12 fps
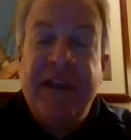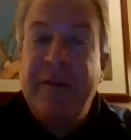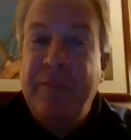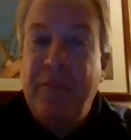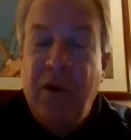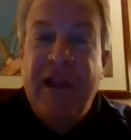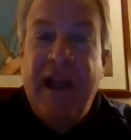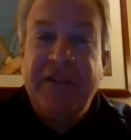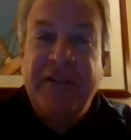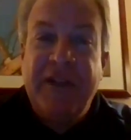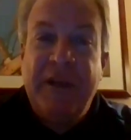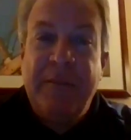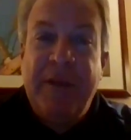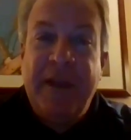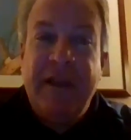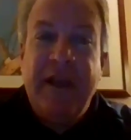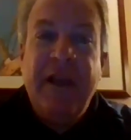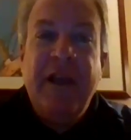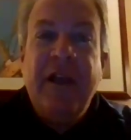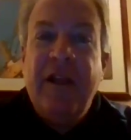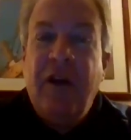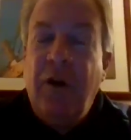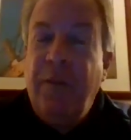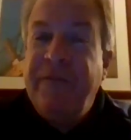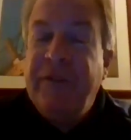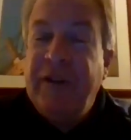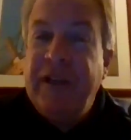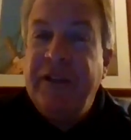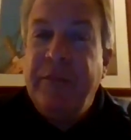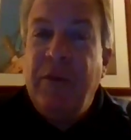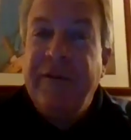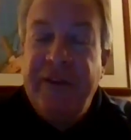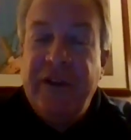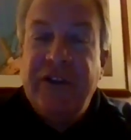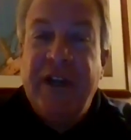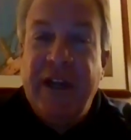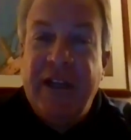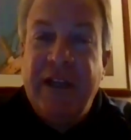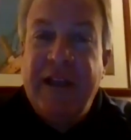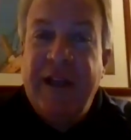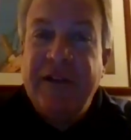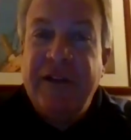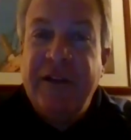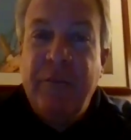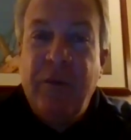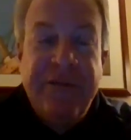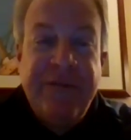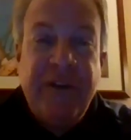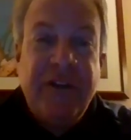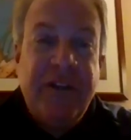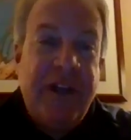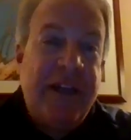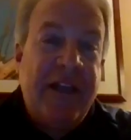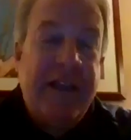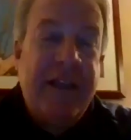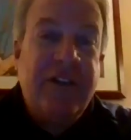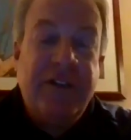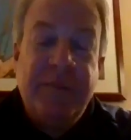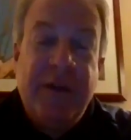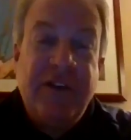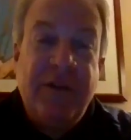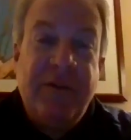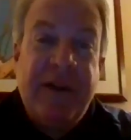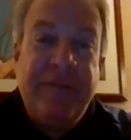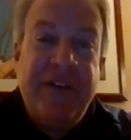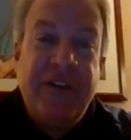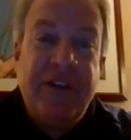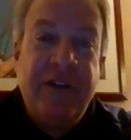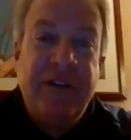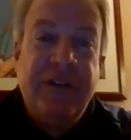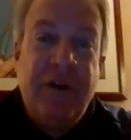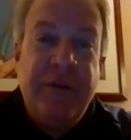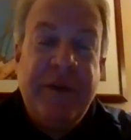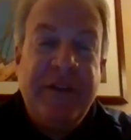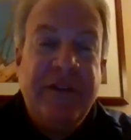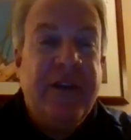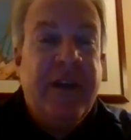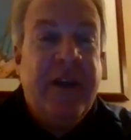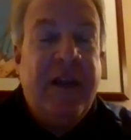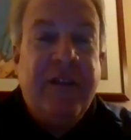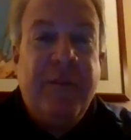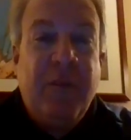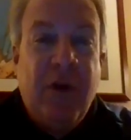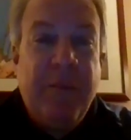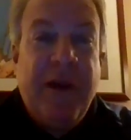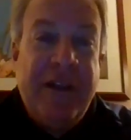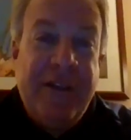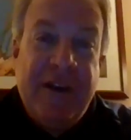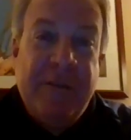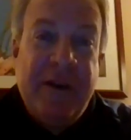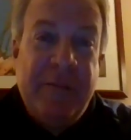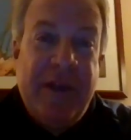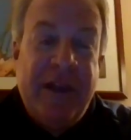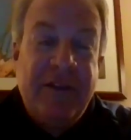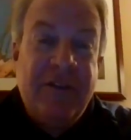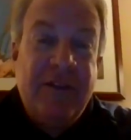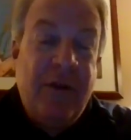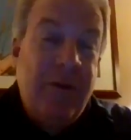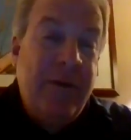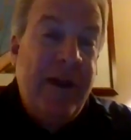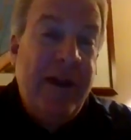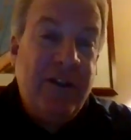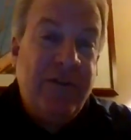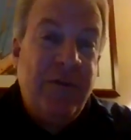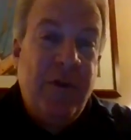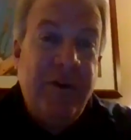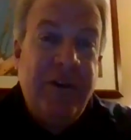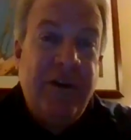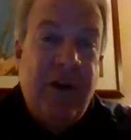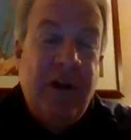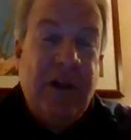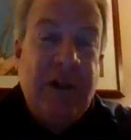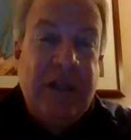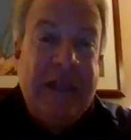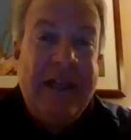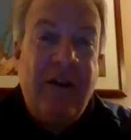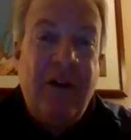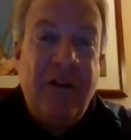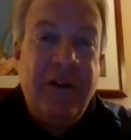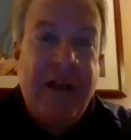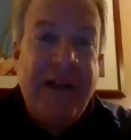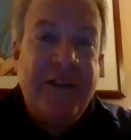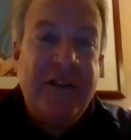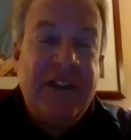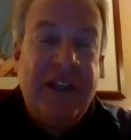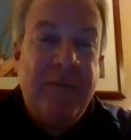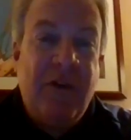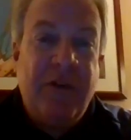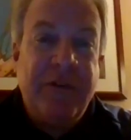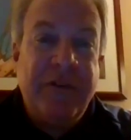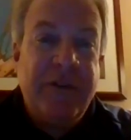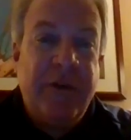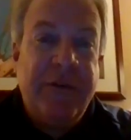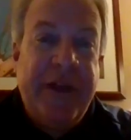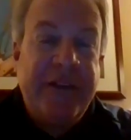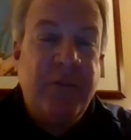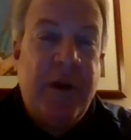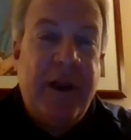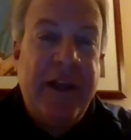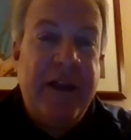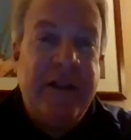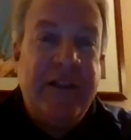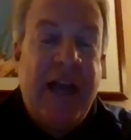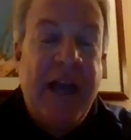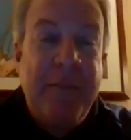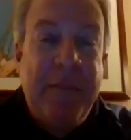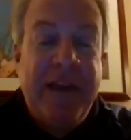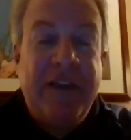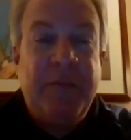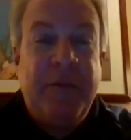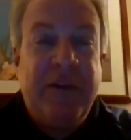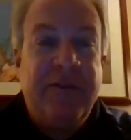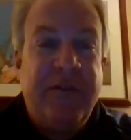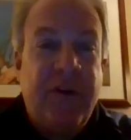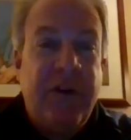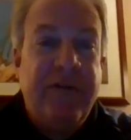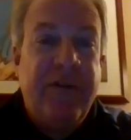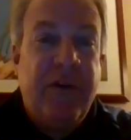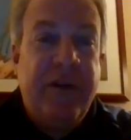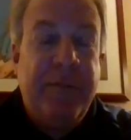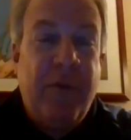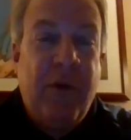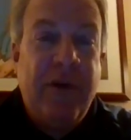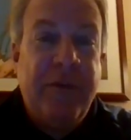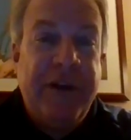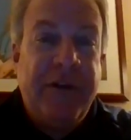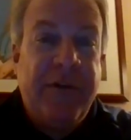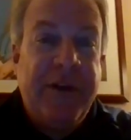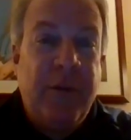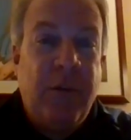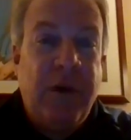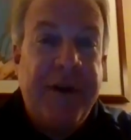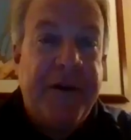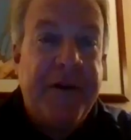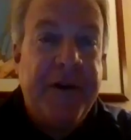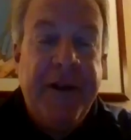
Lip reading: And the more casts that I make, hopefully the more fish that I can catch. And the more fish that I can catch, especially when I'm fishing in tournaments, the more money that I'm going to make. So henceforth, it all kind of steamrolls. So that's why time management is very, very important when you're on the water.